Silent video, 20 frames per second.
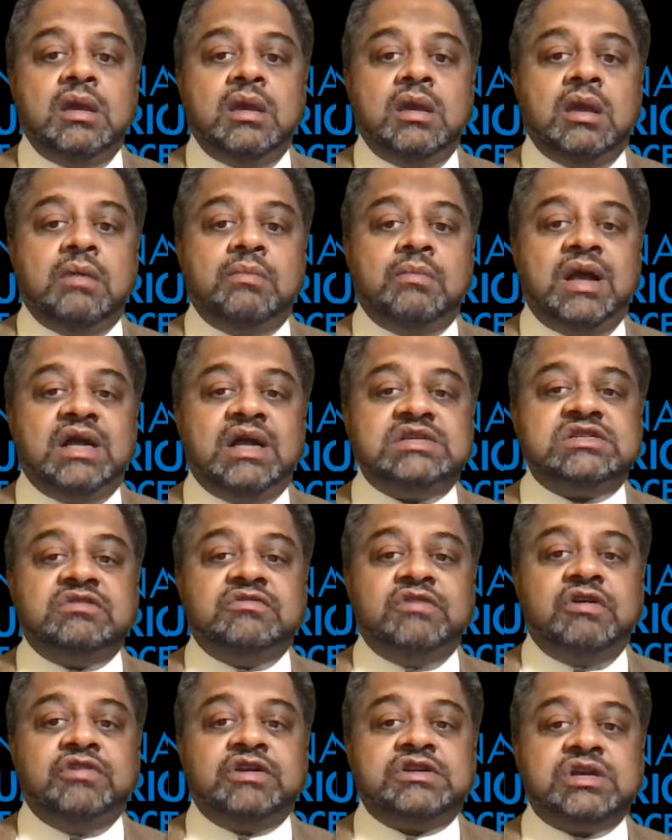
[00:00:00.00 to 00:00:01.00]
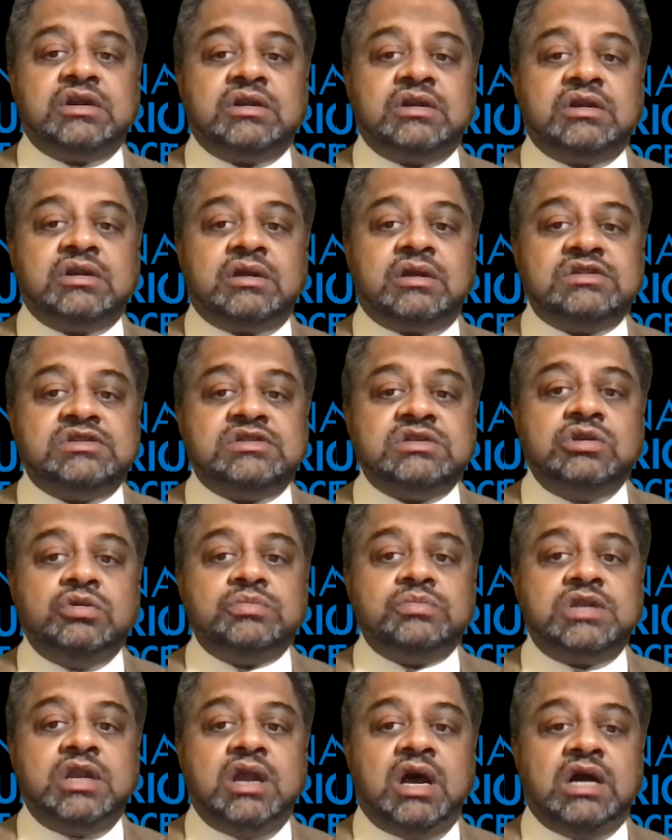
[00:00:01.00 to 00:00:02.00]
A massive eviction crisis
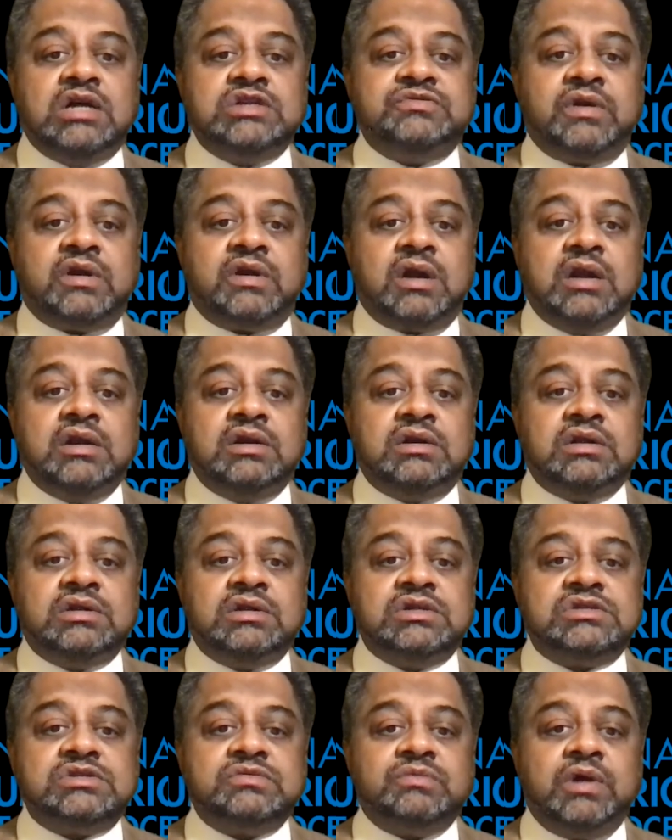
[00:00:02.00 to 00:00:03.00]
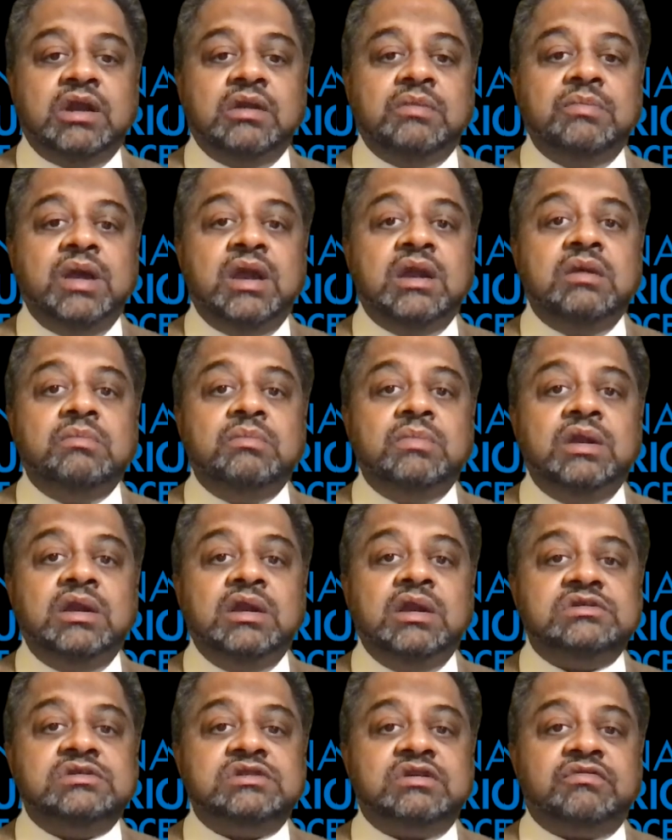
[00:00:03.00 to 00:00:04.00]
looms large for renters, while many
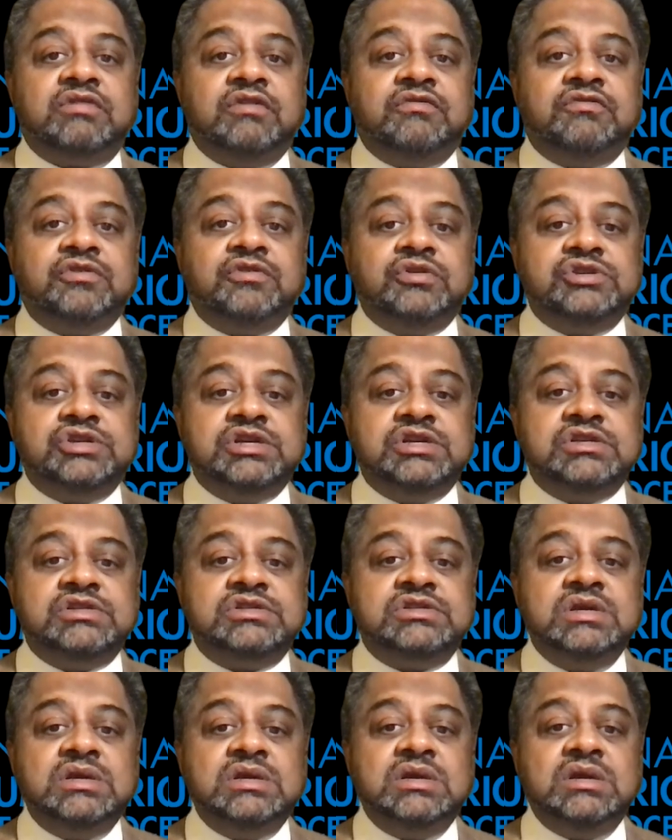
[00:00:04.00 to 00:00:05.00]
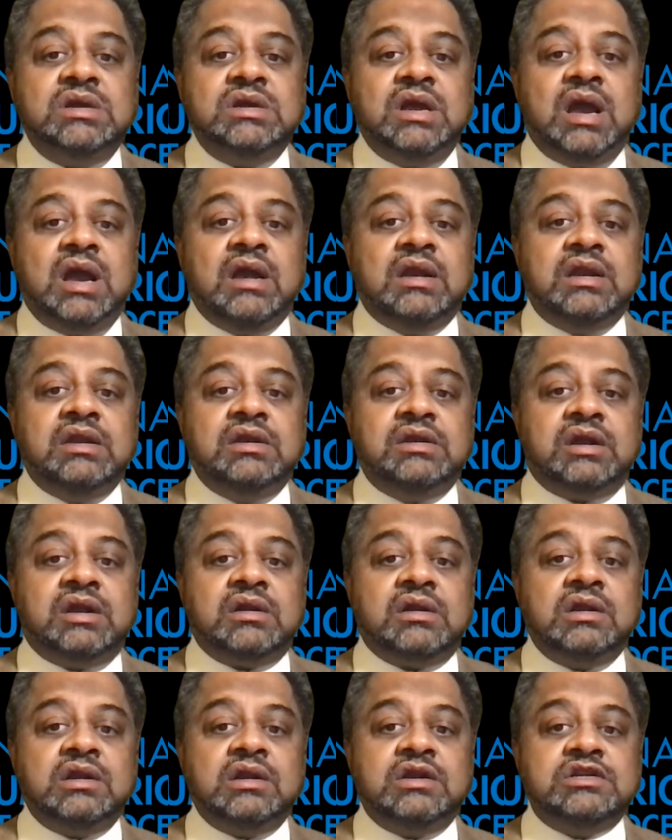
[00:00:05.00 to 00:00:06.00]
millions of refugees and
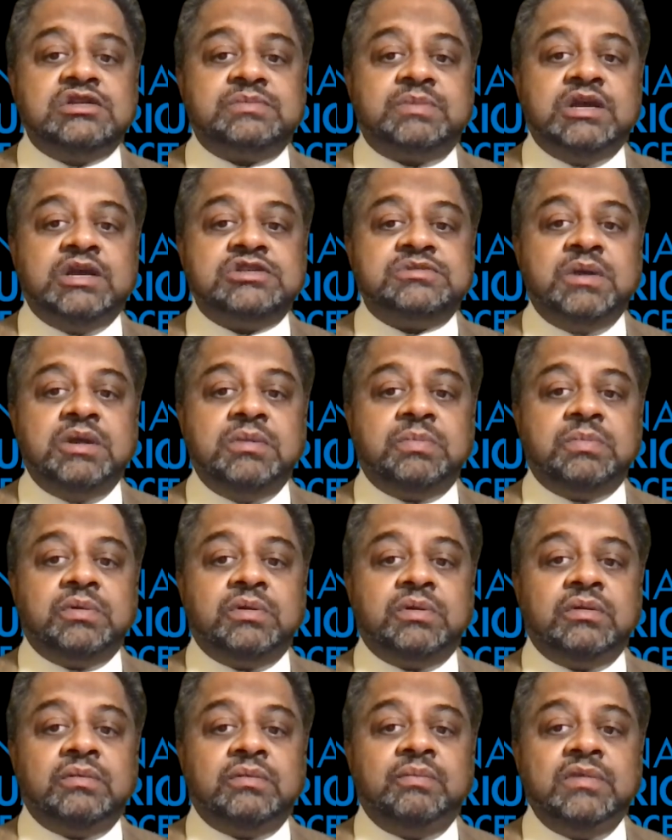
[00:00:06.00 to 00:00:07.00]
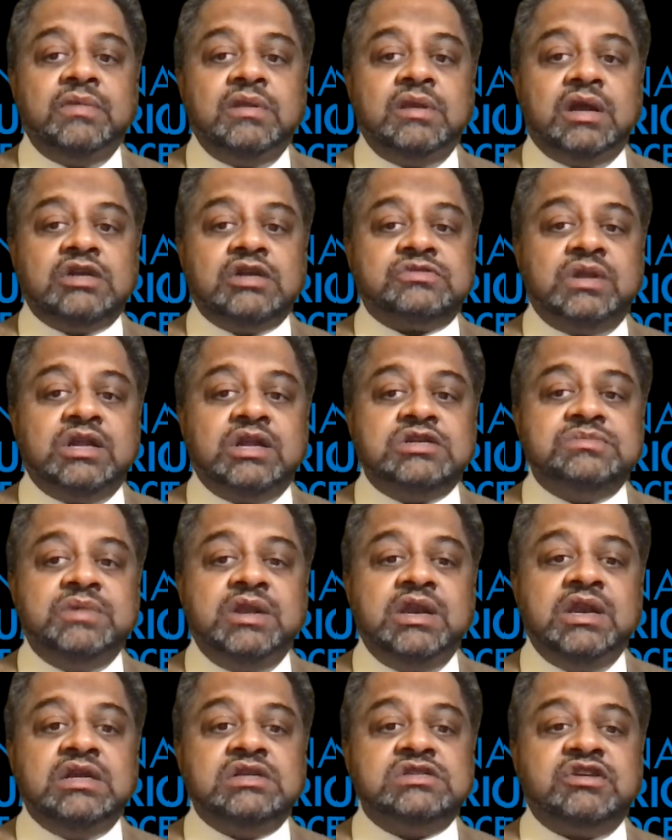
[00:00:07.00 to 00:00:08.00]
internally displaced people, as well as
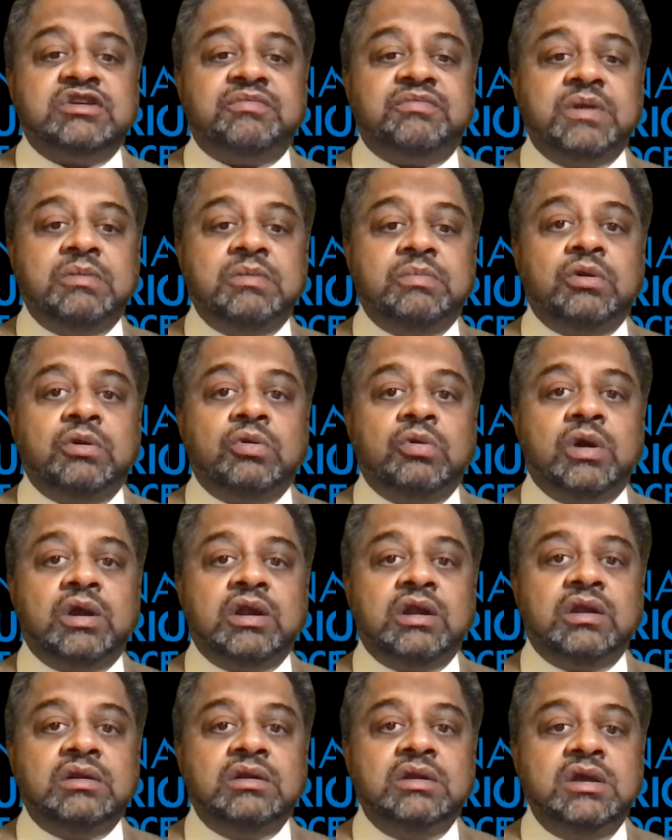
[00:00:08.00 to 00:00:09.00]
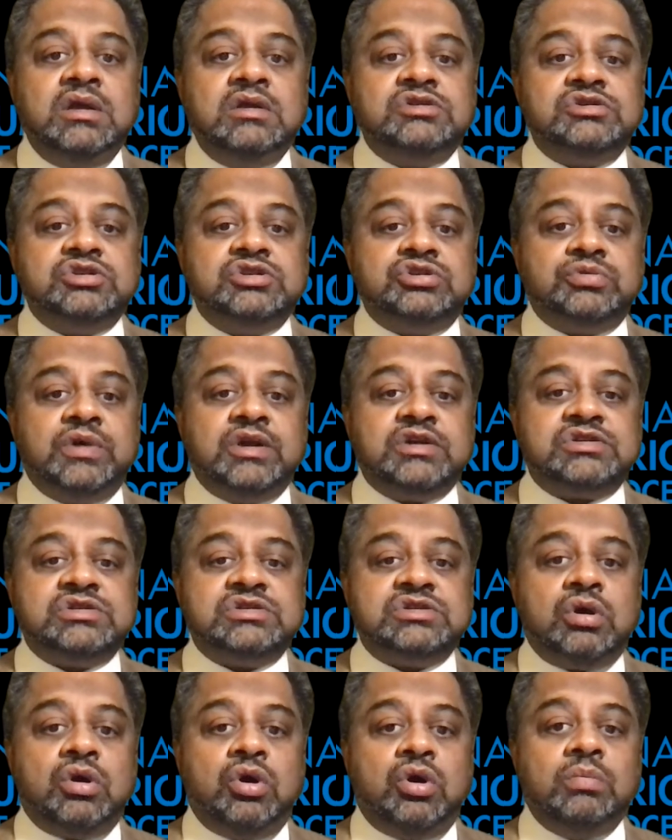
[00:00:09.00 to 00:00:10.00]
millions of people who are in situations
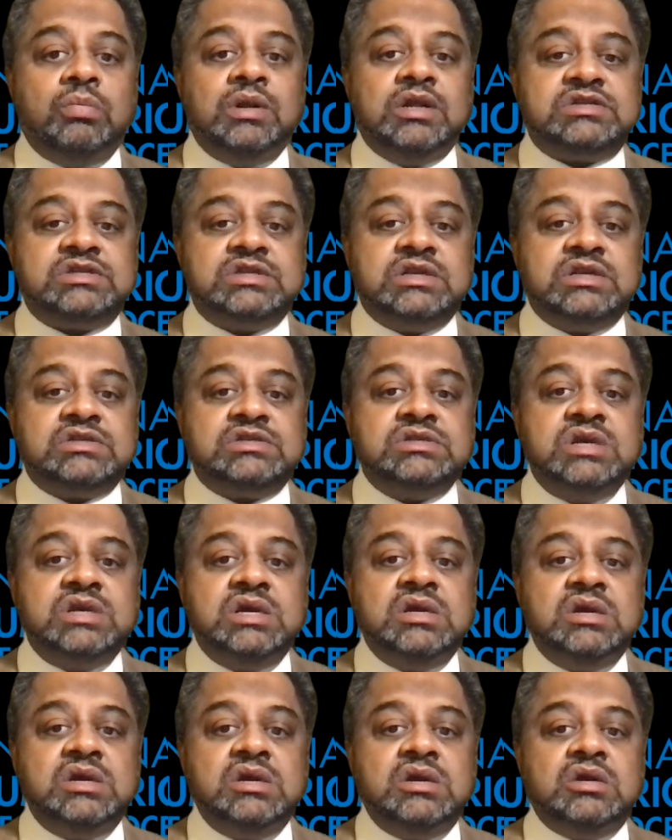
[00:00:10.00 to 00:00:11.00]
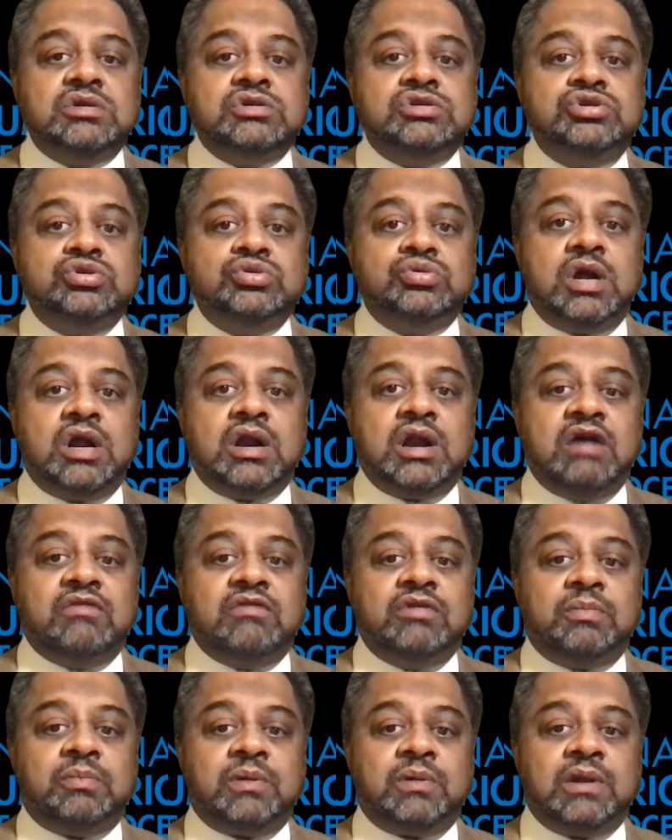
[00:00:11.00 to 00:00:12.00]
of homelessness, do not have
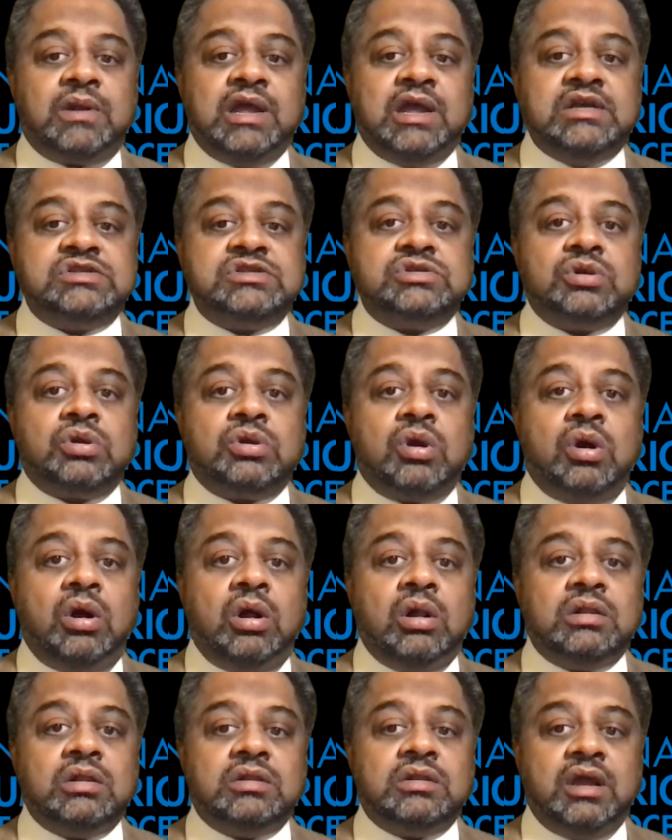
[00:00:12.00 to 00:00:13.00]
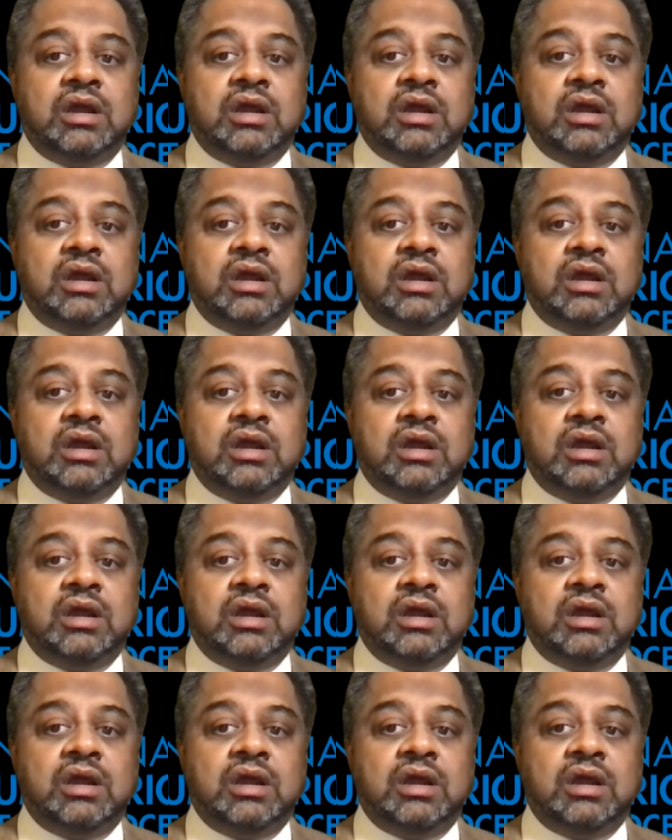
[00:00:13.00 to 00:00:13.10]
a place to call their